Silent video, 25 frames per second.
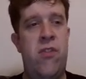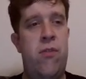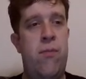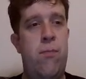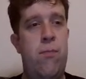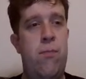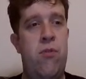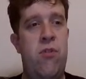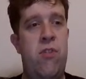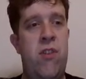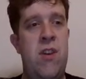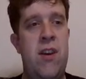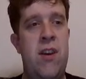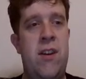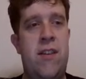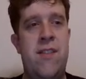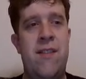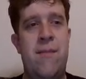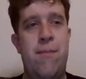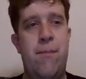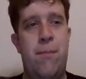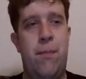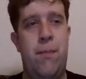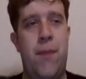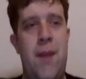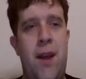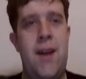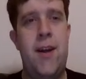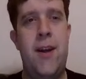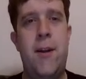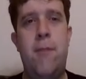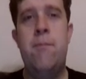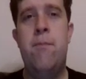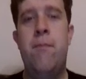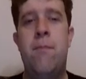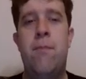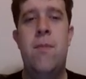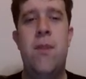6, 8.
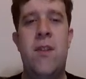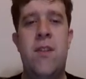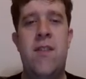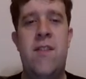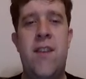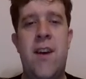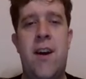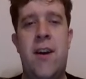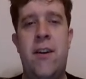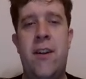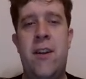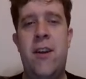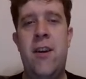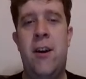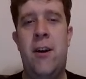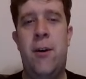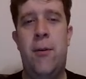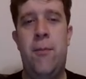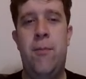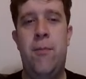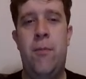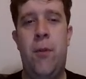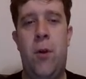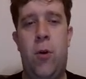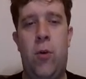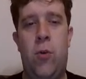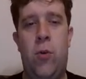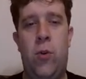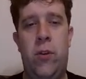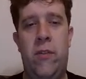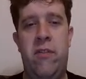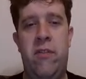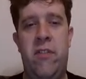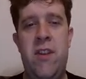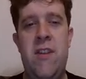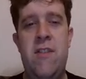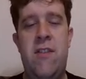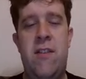Down here, all of
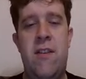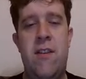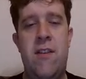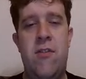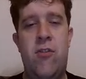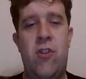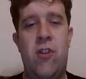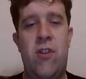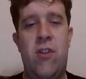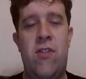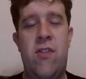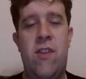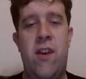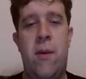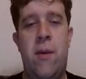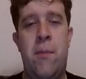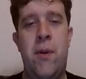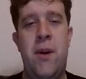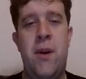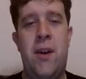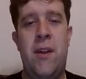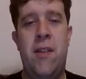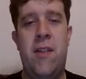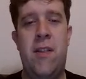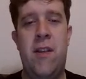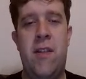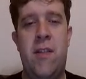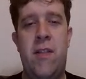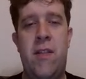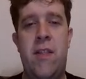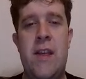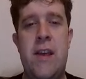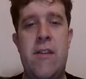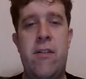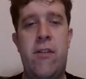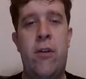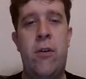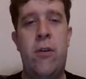these digits are bigger than
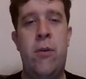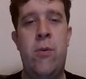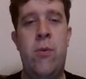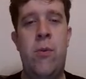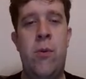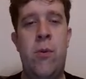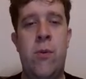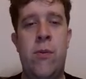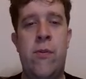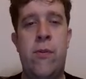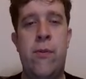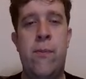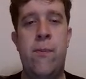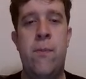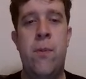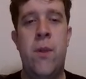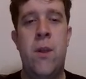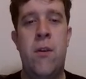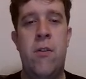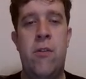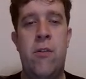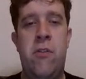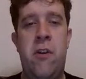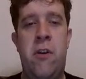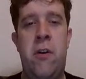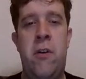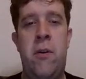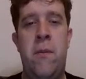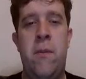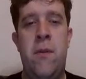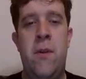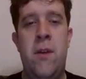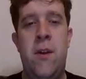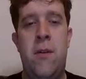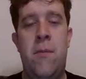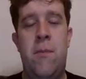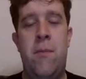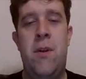these clues. So,
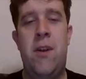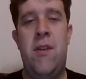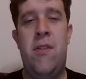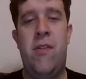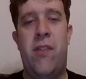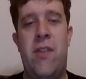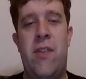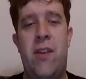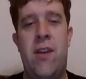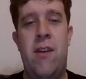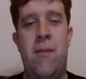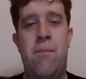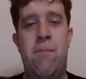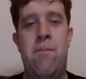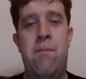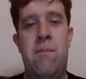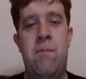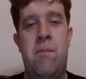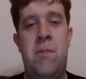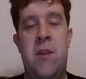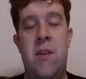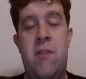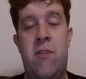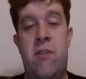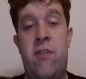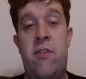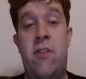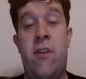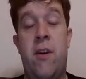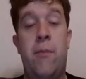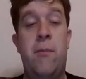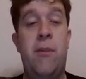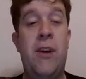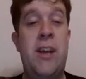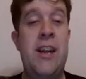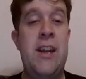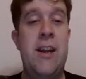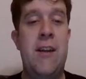it means that this
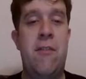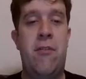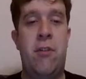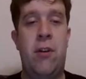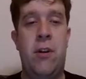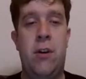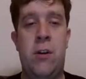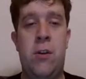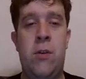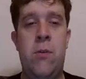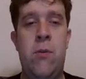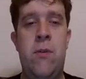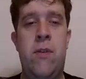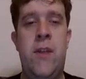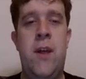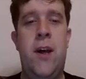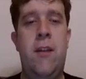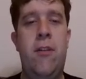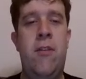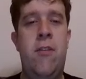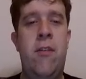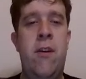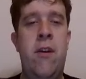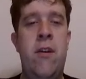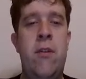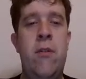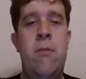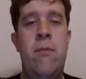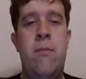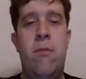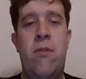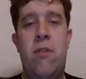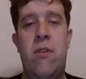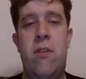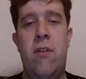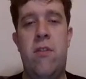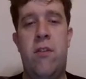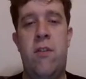sum can never include that cell.
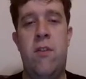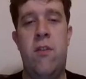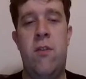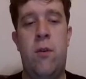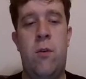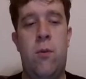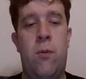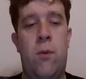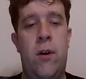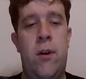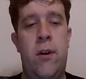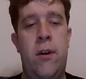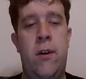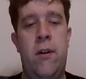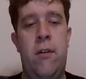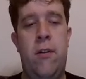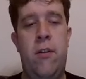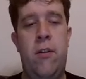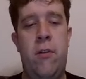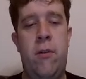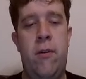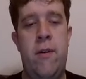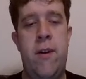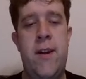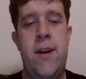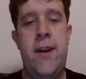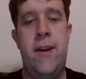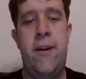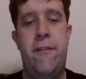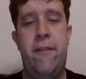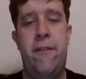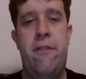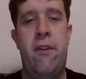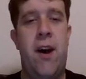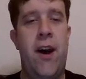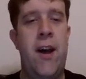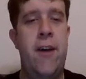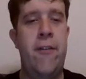So this is 1, 3,
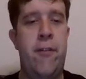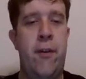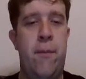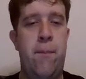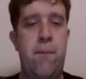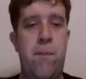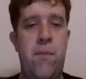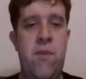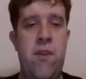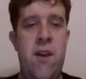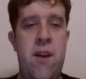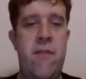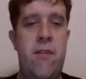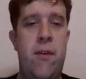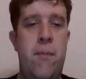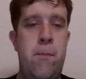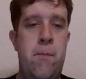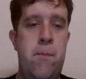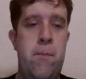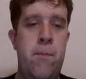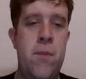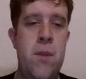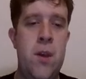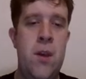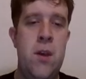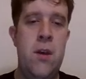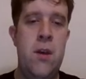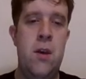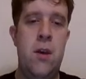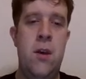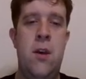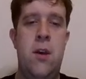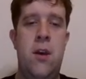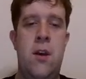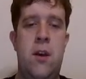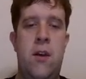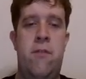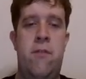5, 7.
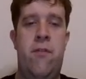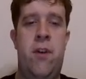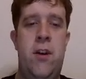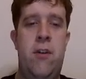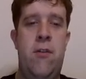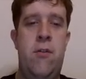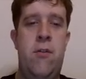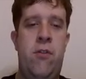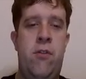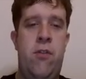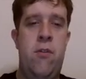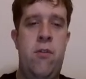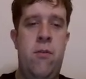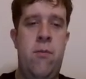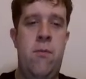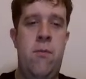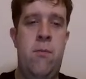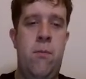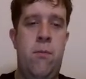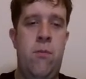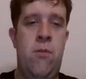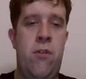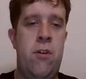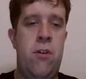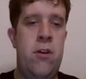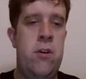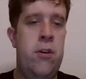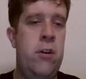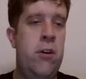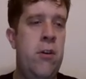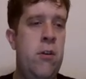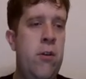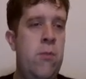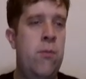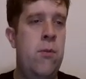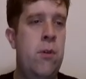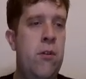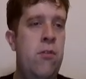If I do some
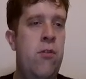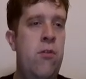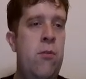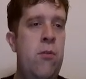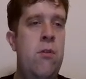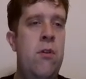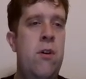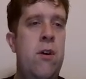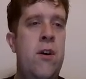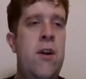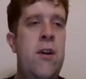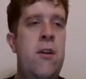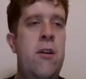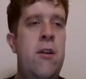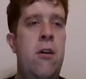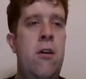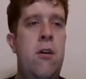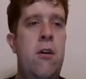Sudoku, 1, 2, 9,